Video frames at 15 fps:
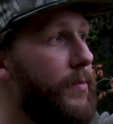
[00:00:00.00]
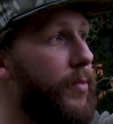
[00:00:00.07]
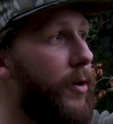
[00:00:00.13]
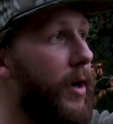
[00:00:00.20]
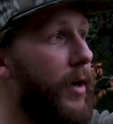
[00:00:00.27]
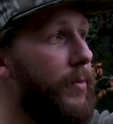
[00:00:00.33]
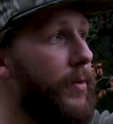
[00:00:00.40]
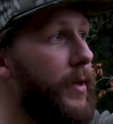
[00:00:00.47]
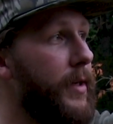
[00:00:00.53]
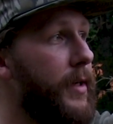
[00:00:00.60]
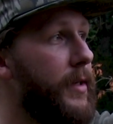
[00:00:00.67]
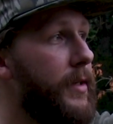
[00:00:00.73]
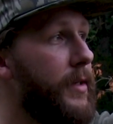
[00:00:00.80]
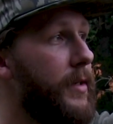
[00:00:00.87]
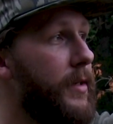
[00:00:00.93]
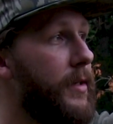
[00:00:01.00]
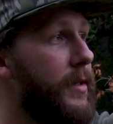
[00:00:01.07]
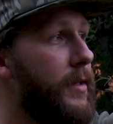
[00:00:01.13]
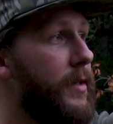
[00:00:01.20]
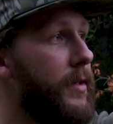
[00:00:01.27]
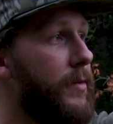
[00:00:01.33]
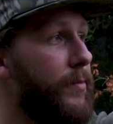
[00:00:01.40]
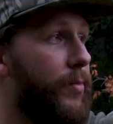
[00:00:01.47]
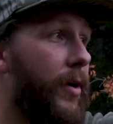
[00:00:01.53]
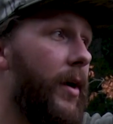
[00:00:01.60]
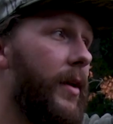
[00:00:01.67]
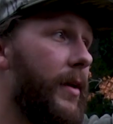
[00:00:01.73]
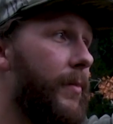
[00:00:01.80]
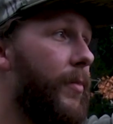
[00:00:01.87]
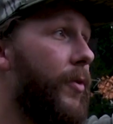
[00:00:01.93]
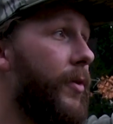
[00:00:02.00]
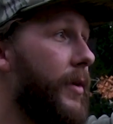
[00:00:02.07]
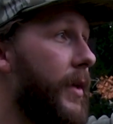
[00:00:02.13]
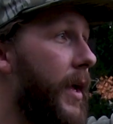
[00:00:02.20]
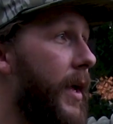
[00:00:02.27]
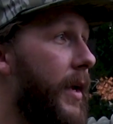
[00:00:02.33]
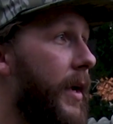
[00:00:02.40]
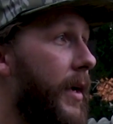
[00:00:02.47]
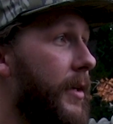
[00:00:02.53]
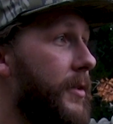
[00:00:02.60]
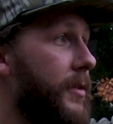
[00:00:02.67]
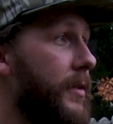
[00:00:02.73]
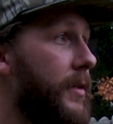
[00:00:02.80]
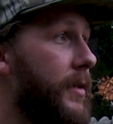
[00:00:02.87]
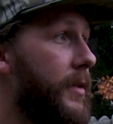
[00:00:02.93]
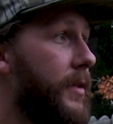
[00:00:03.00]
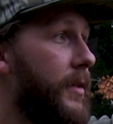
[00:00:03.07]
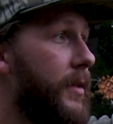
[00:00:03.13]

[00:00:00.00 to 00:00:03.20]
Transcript: probably more than that actually.